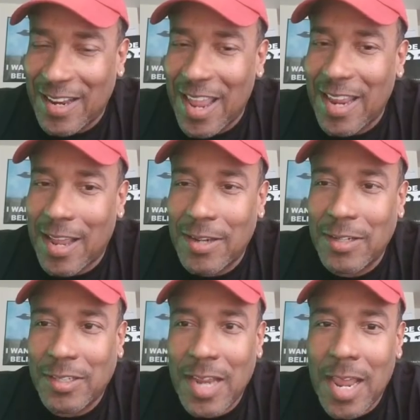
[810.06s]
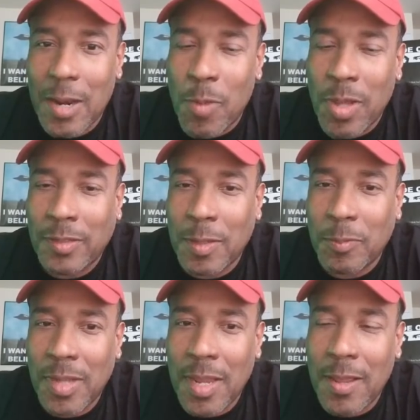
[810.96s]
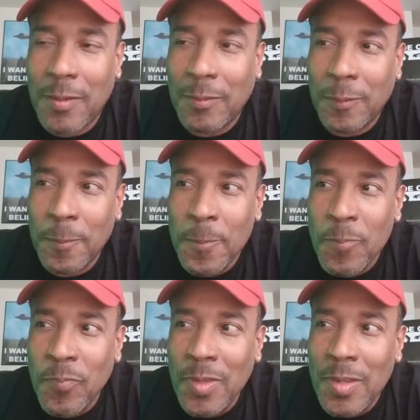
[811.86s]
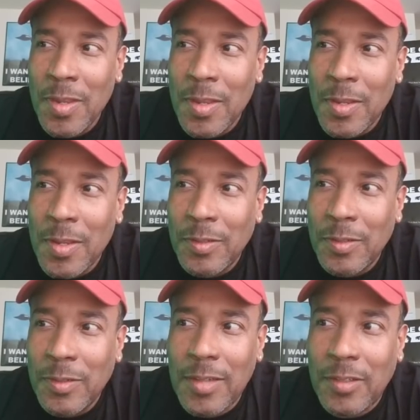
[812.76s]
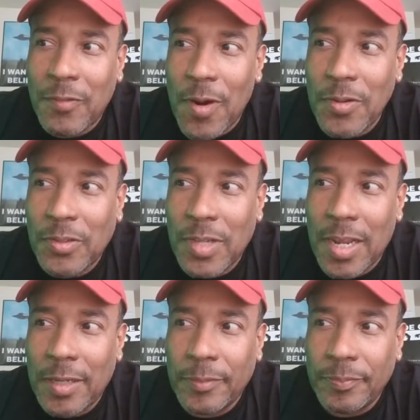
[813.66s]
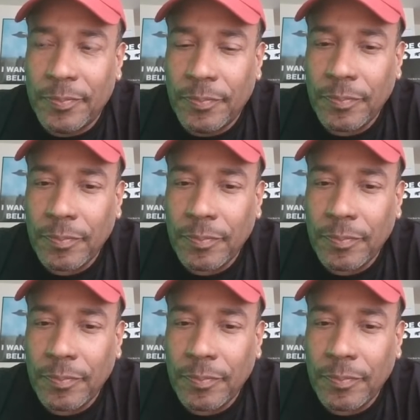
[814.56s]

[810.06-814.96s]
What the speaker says: they understand amongst themselves. So that's the first thing,